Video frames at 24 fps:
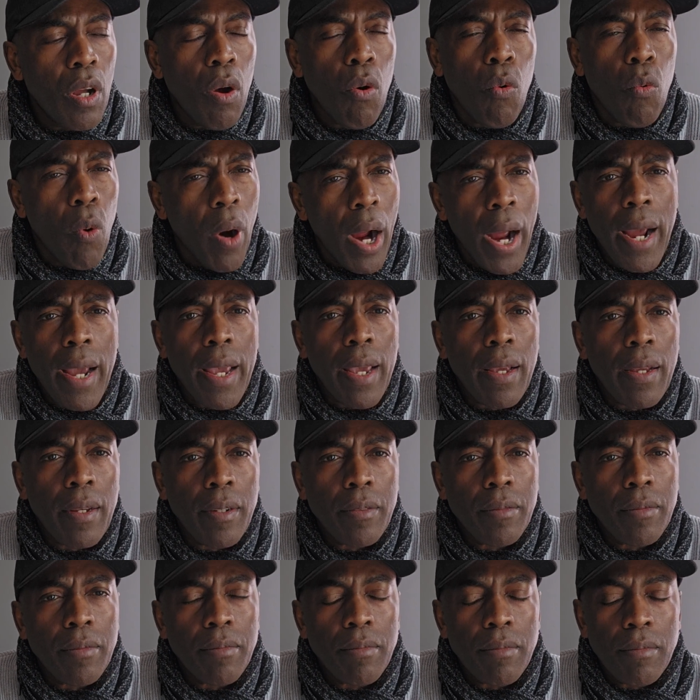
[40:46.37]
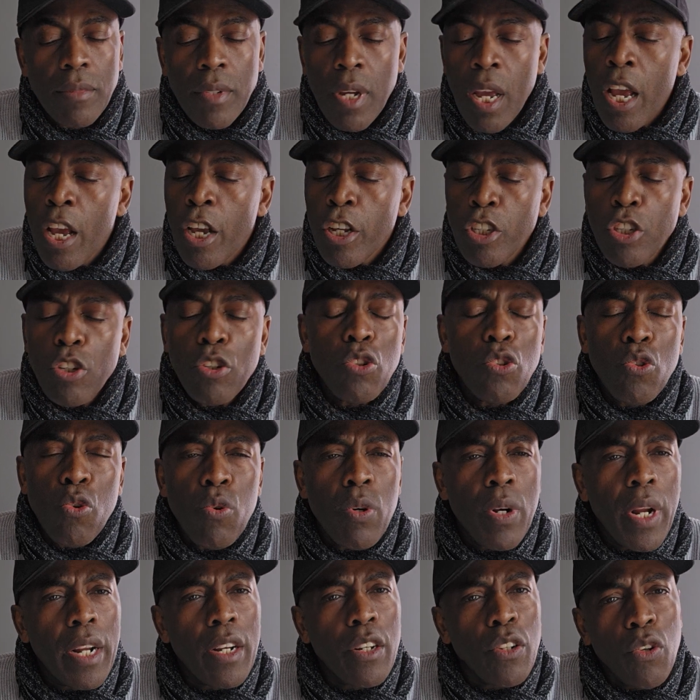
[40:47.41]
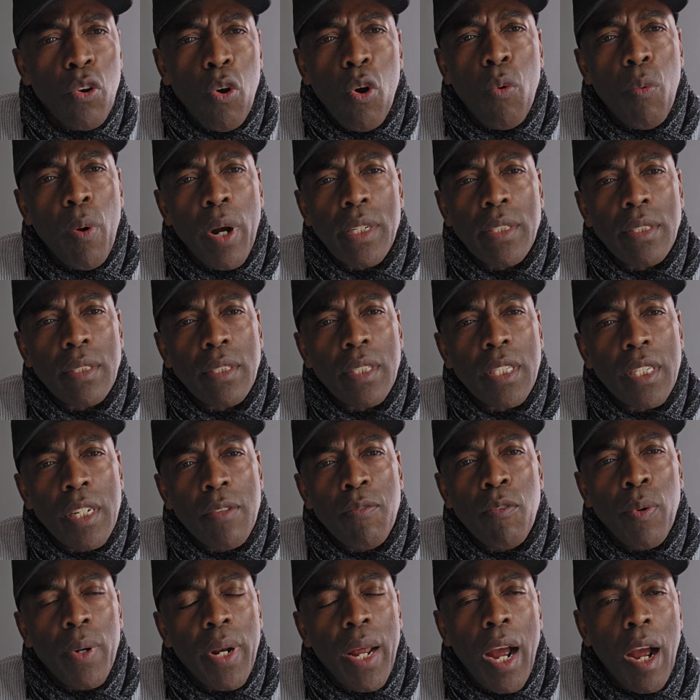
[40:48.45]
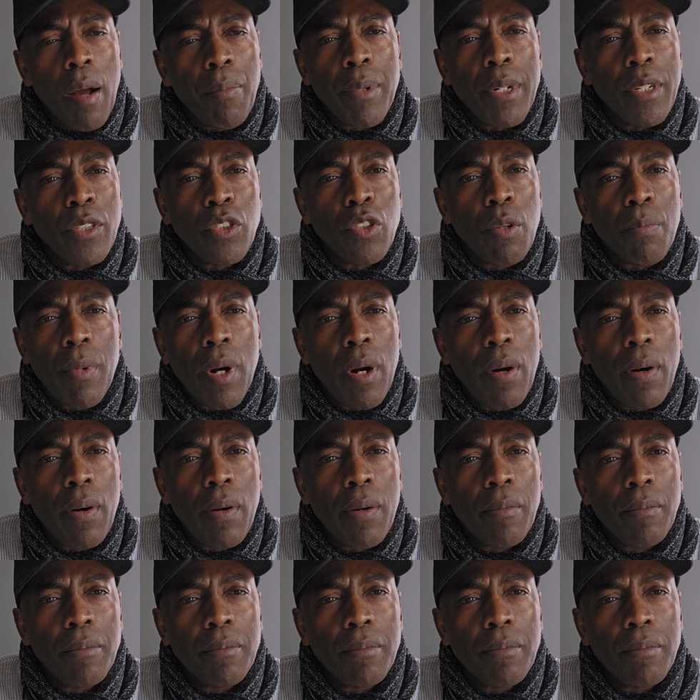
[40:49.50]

Why? You do not know what even will happen tomorrow.